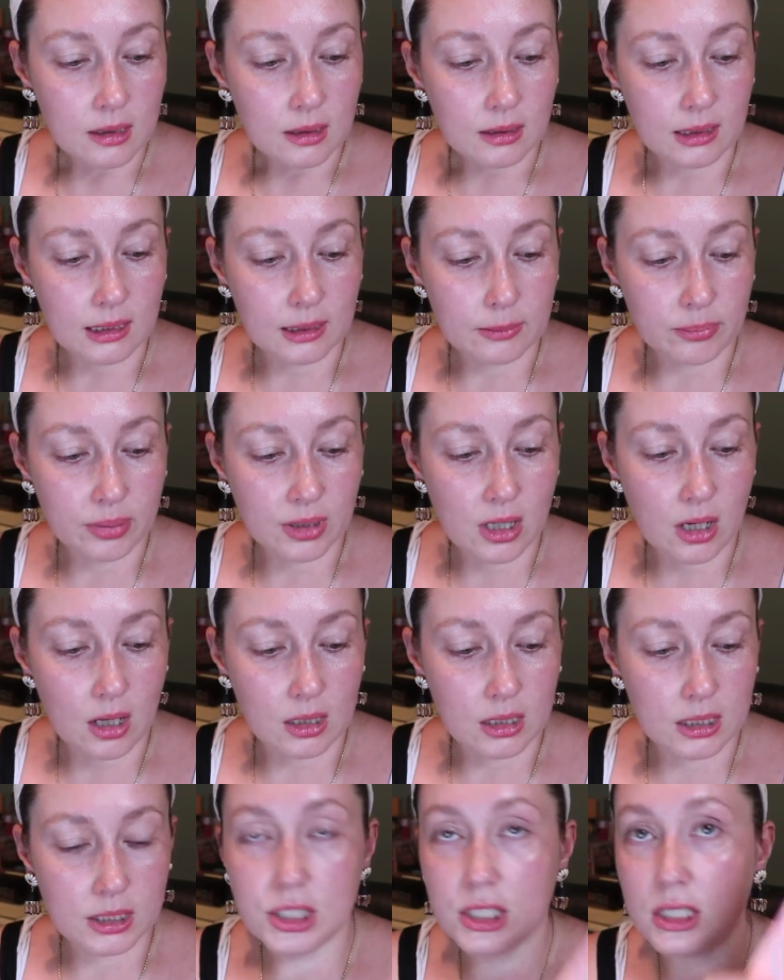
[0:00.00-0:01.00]
Lip
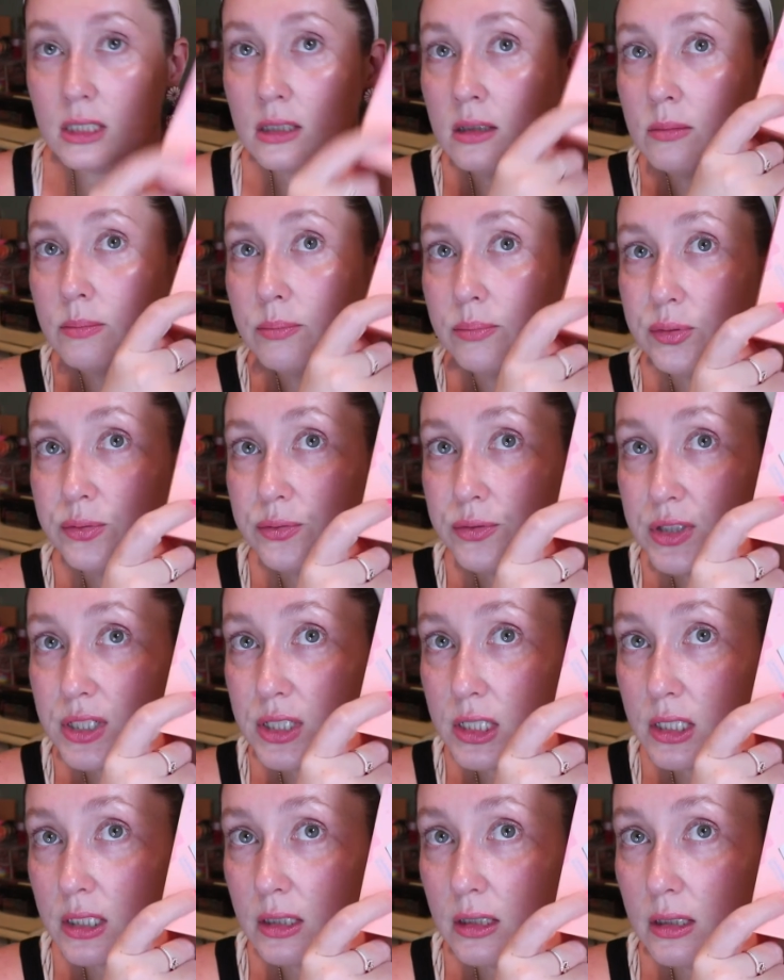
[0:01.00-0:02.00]
Collagen
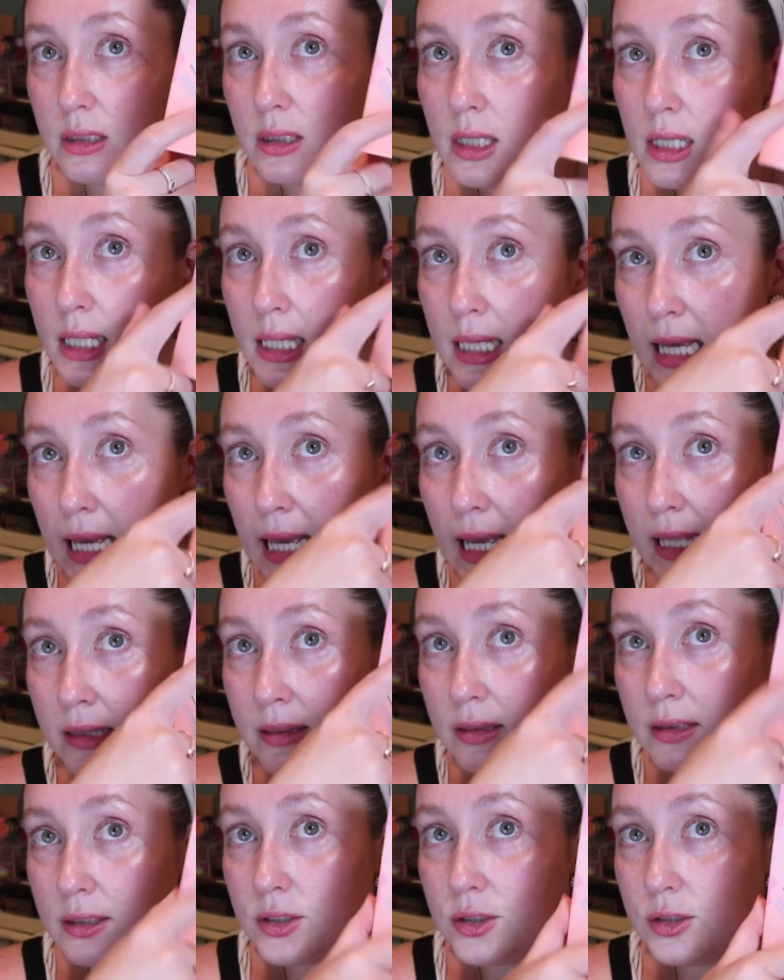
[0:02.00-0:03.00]
Booster
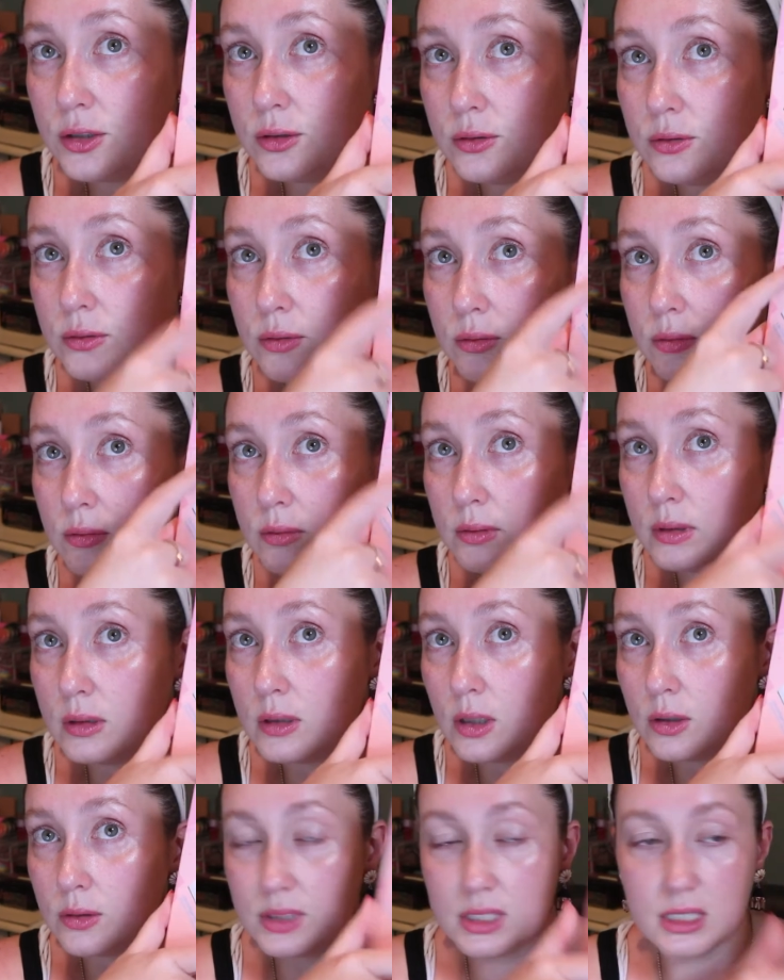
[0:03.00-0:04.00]
and the new
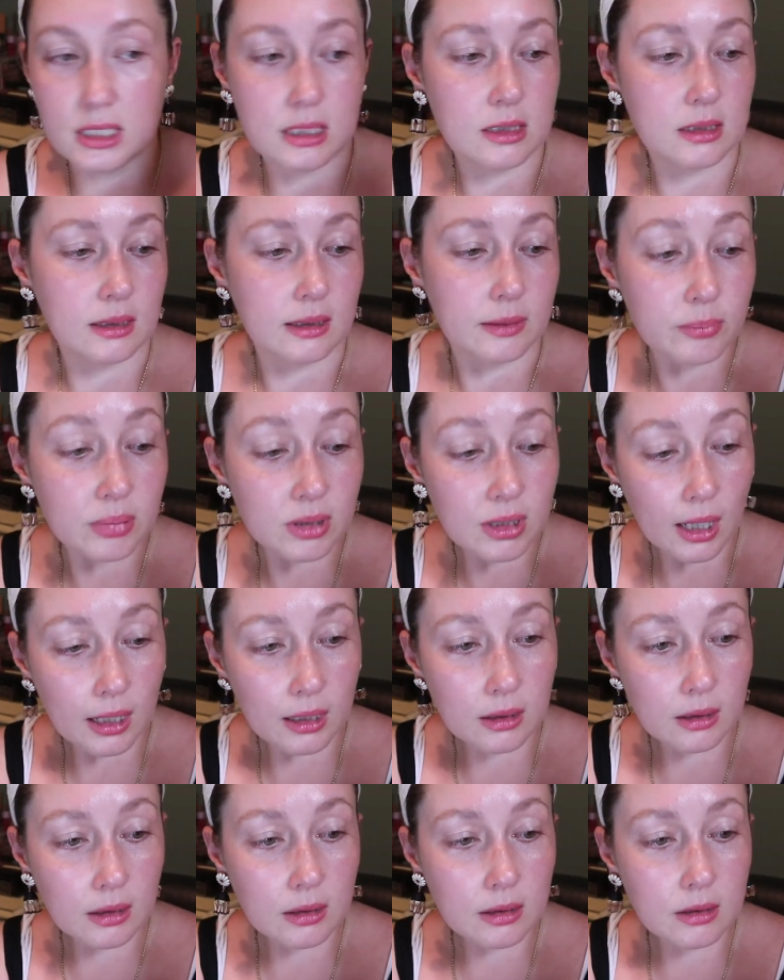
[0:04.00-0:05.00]
Kosas lip
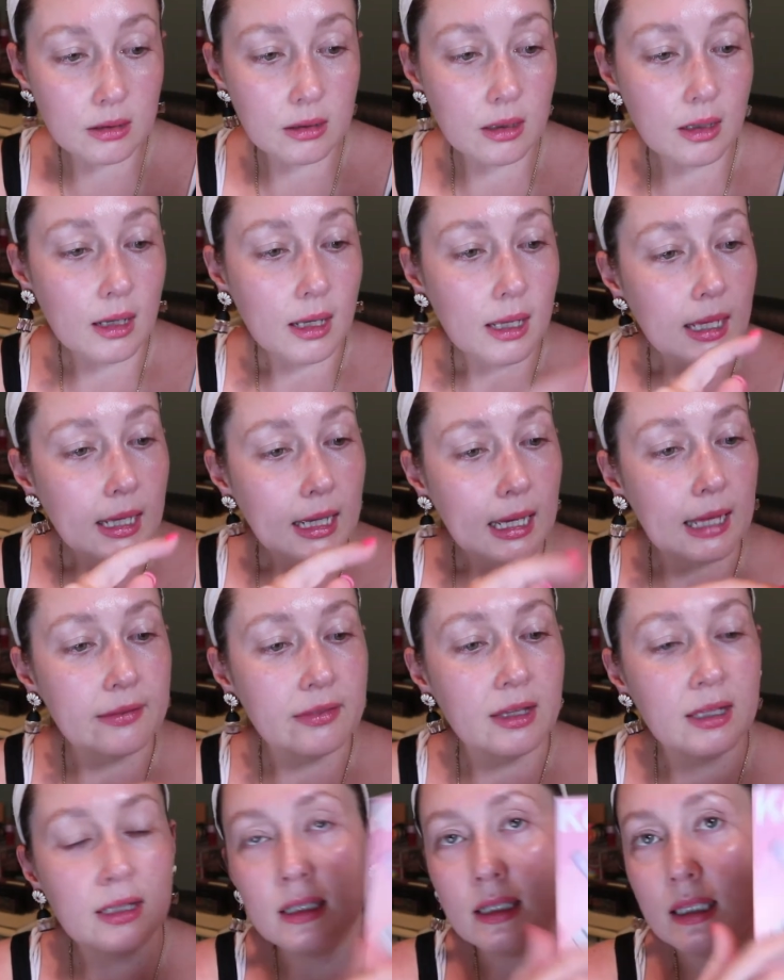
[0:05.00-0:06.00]
liner. And
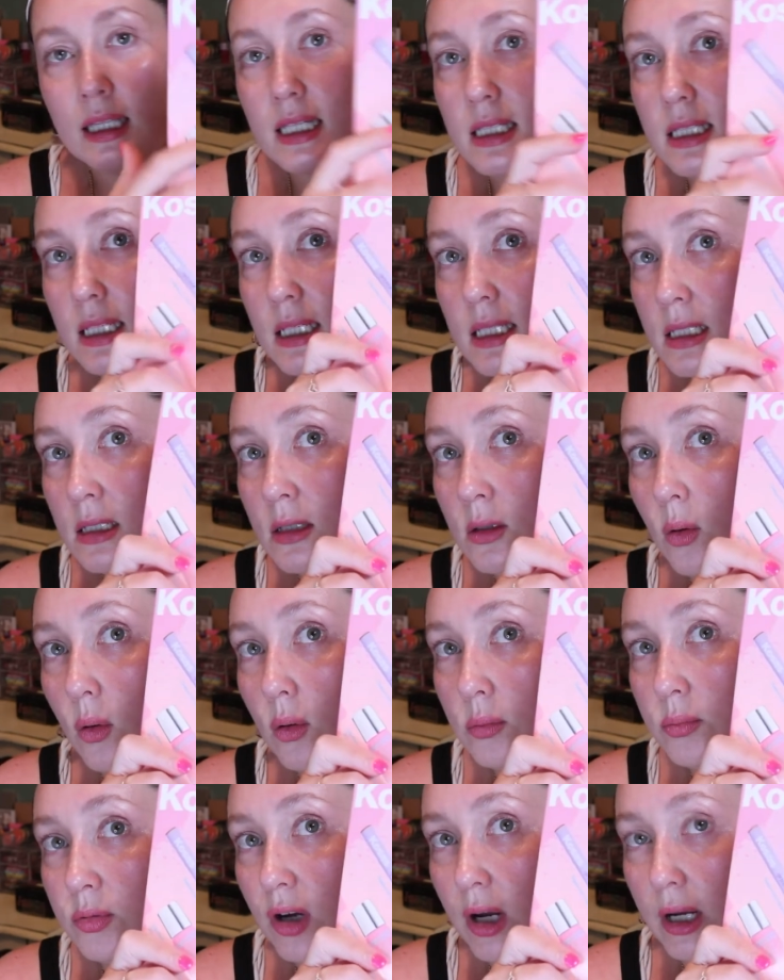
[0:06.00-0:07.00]
then this is an
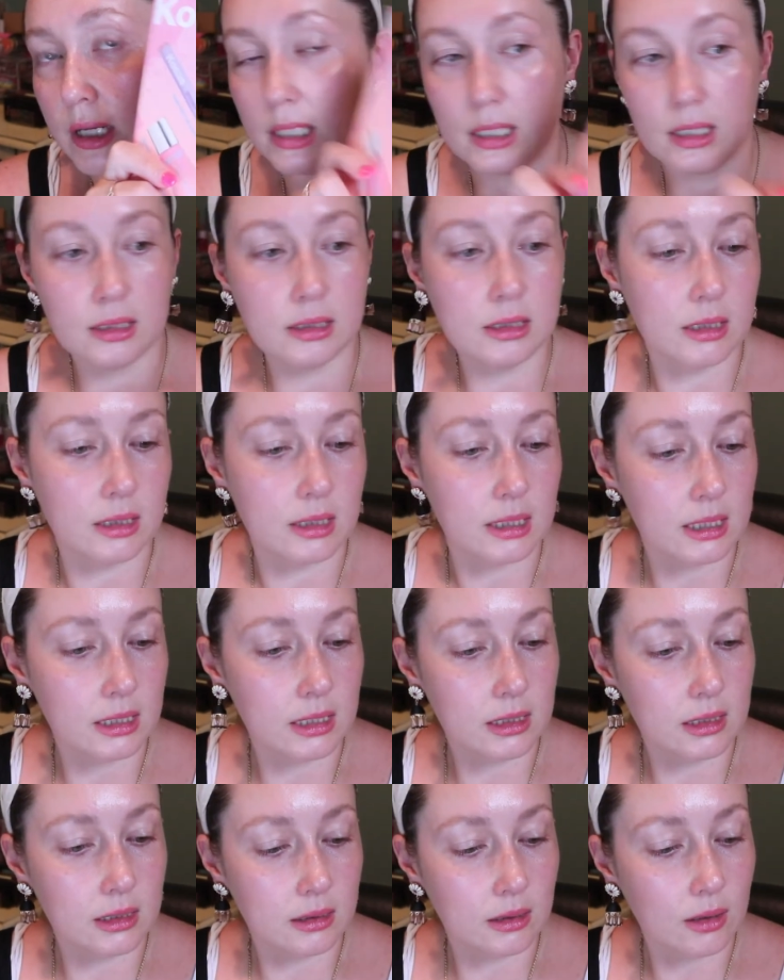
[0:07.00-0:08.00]
old product,
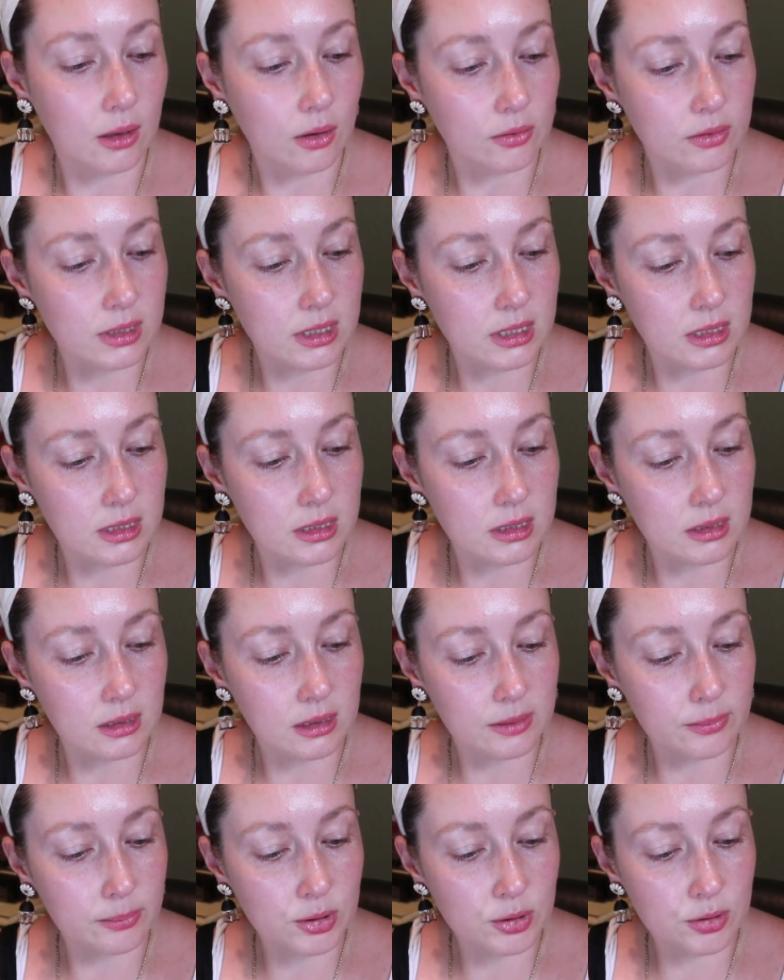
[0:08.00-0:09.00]
the Kosas
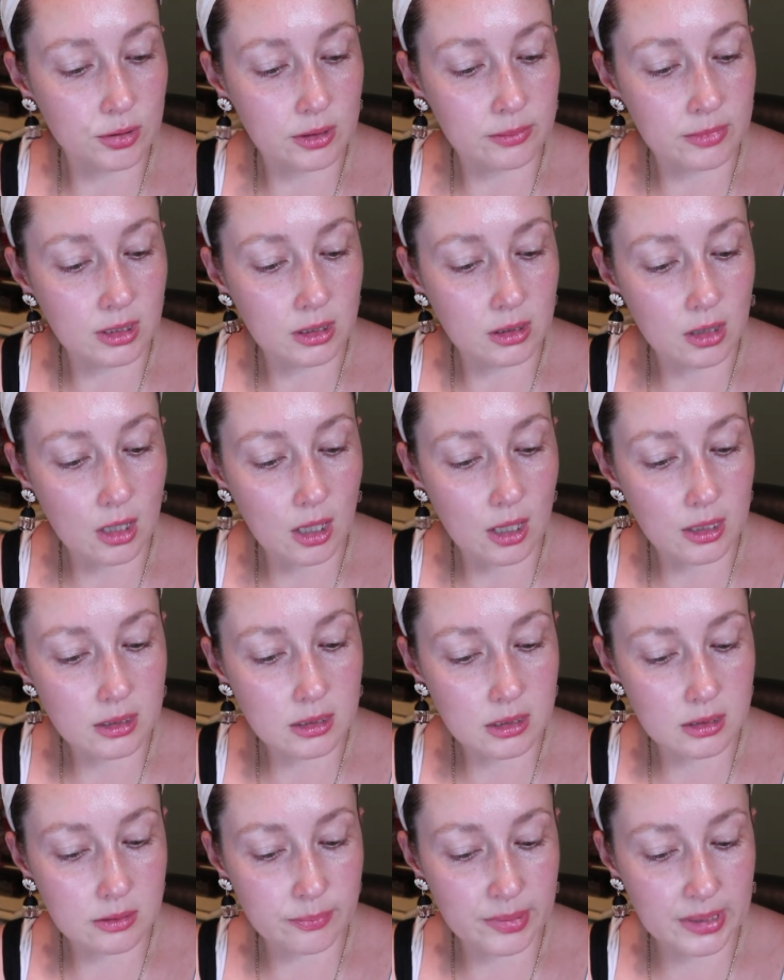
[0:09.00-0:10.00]
lip treatment
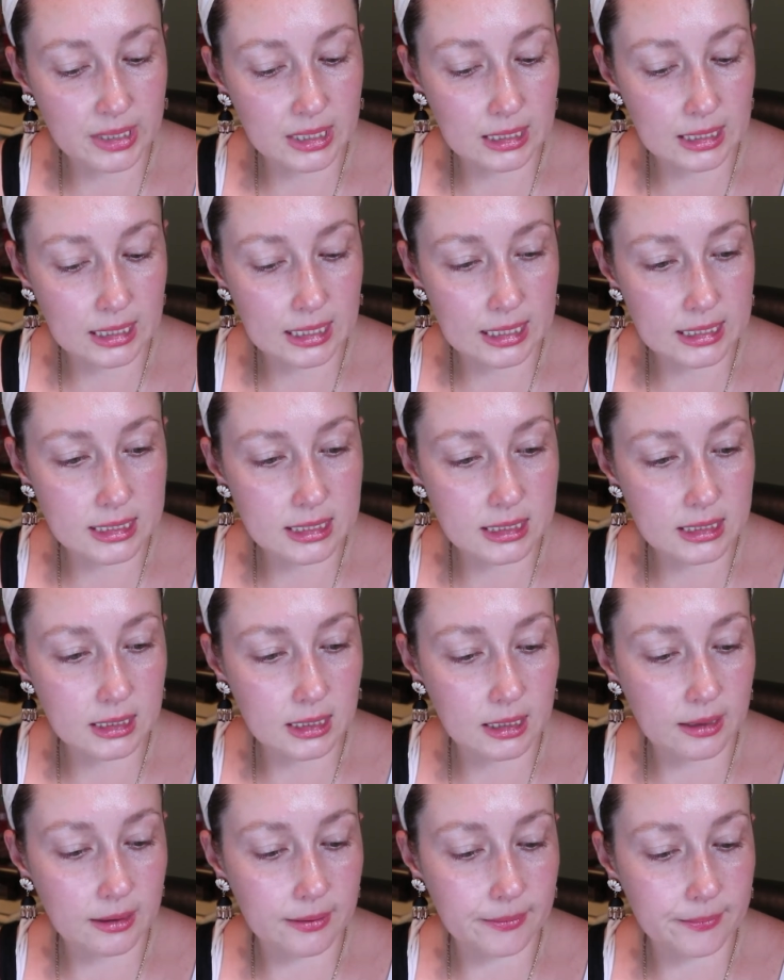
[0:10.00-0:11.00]
gloss, but it's,
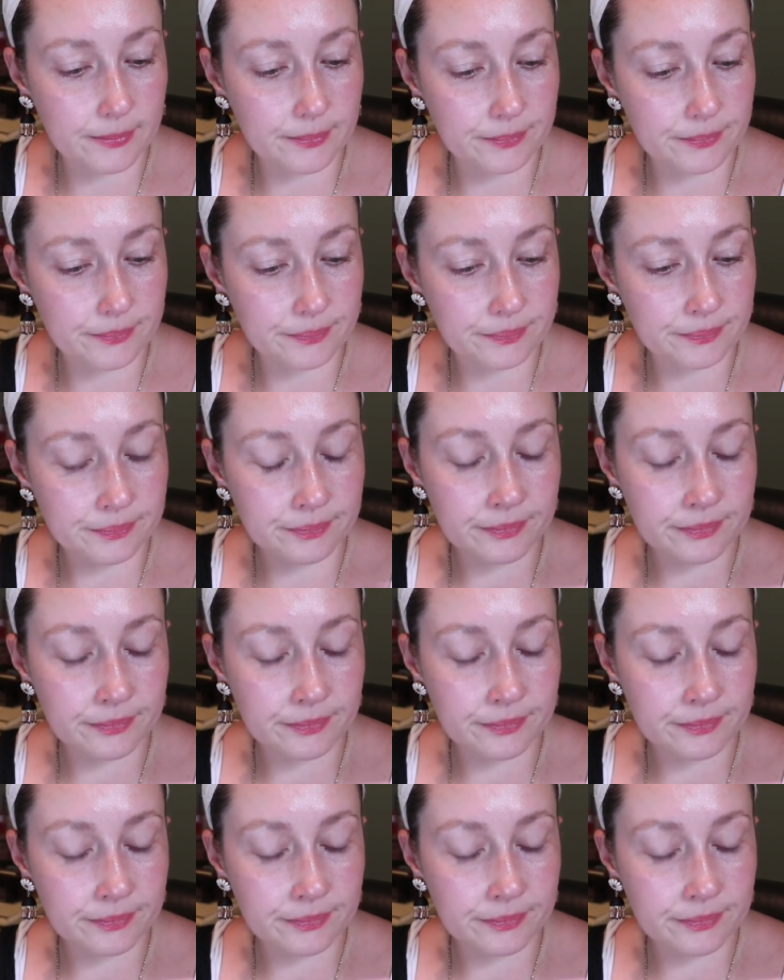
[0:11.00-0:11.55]
um,